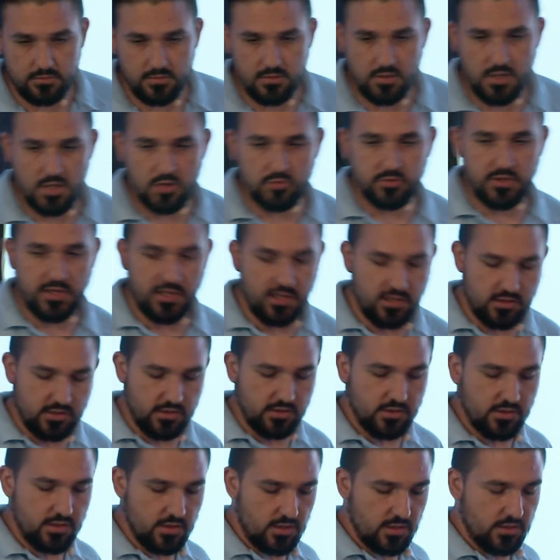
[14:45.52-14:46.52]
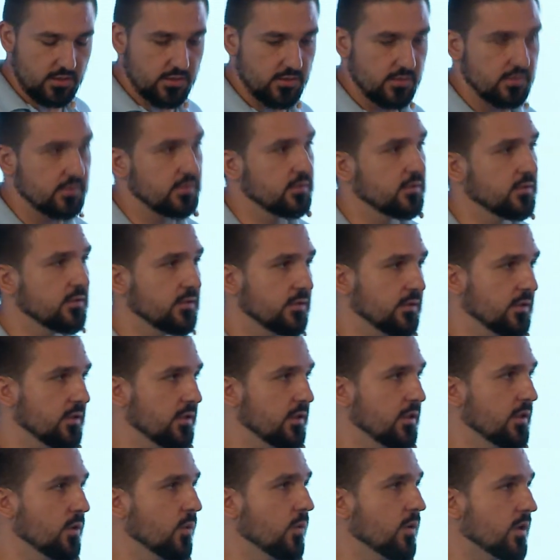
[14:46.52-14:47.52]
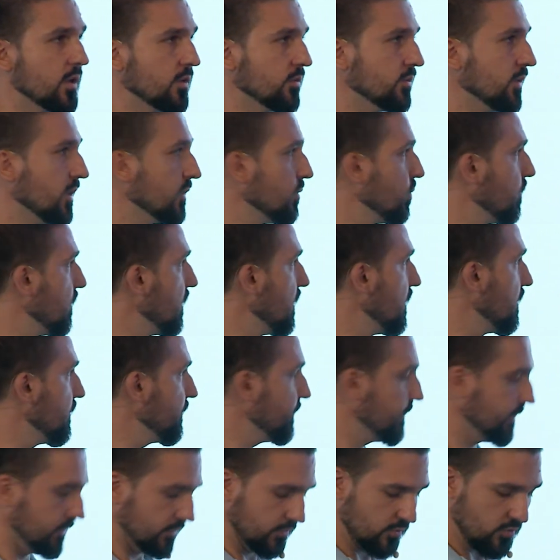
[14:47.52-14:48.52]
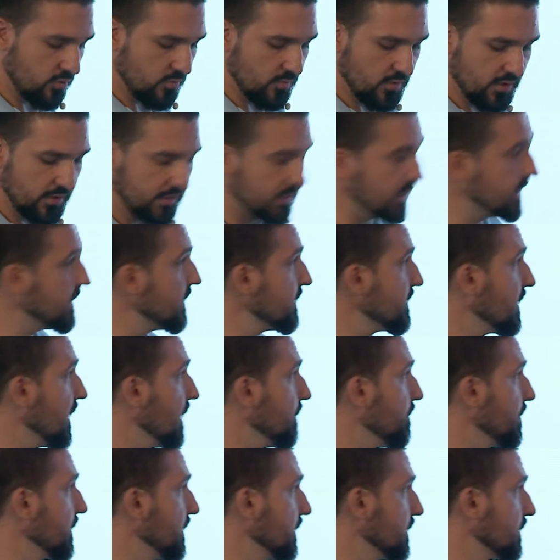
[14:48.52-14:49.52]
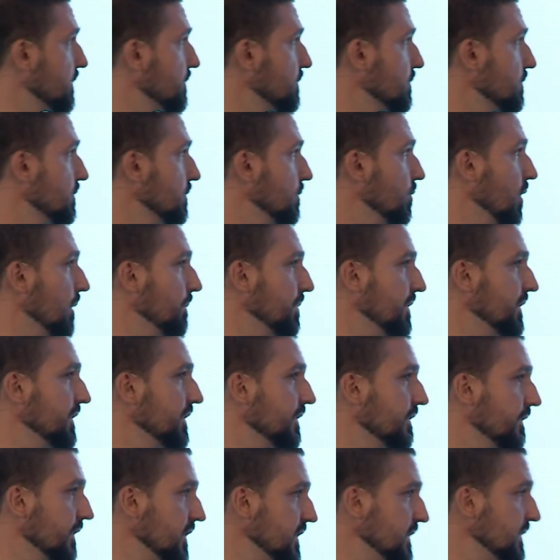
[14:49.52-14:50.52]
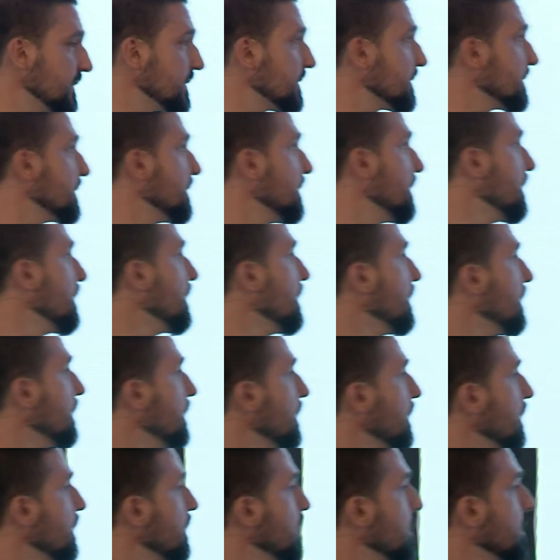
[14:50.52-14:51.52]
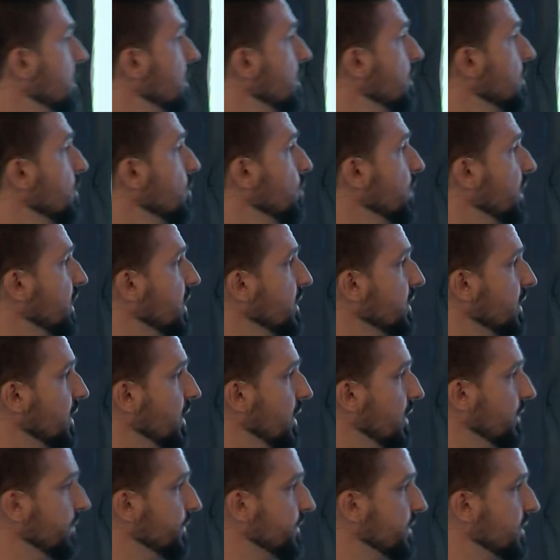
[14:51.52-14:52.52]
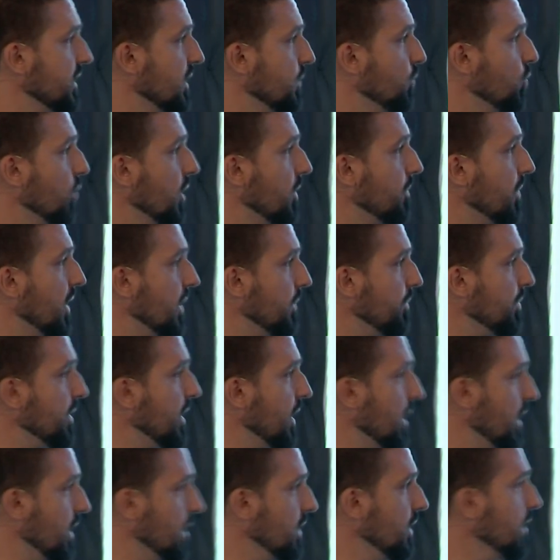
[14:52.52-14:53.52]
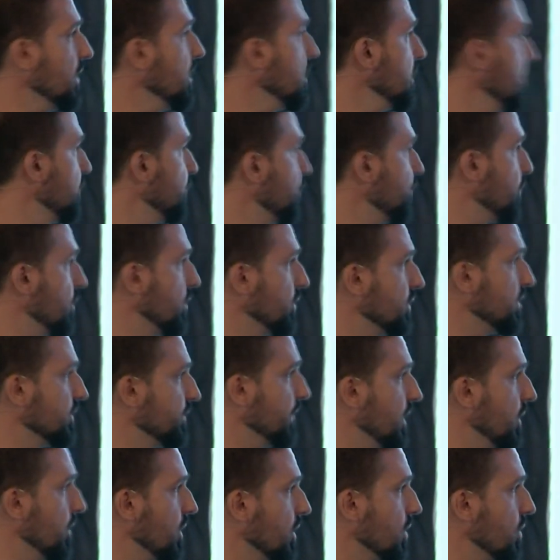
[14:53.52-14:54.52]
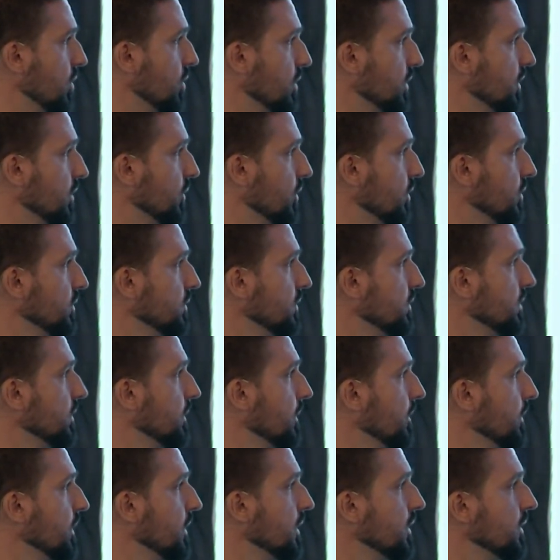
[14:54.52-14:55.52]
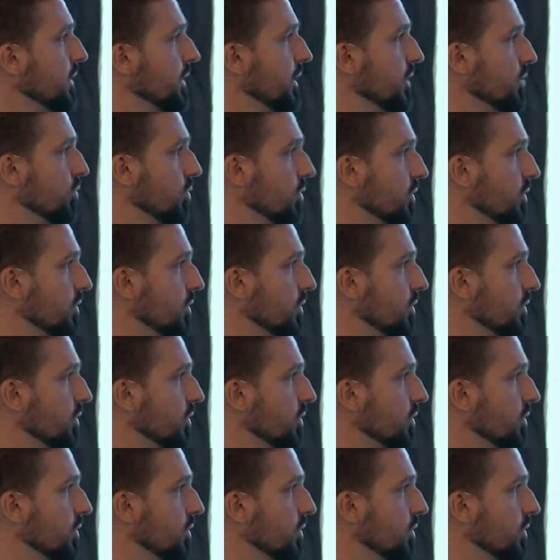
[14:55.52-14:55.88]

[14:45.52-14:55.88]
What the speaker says: how they can interact in the world that we live, normally this is happening through web interfaces. We can have some web API in front of our Corda node that will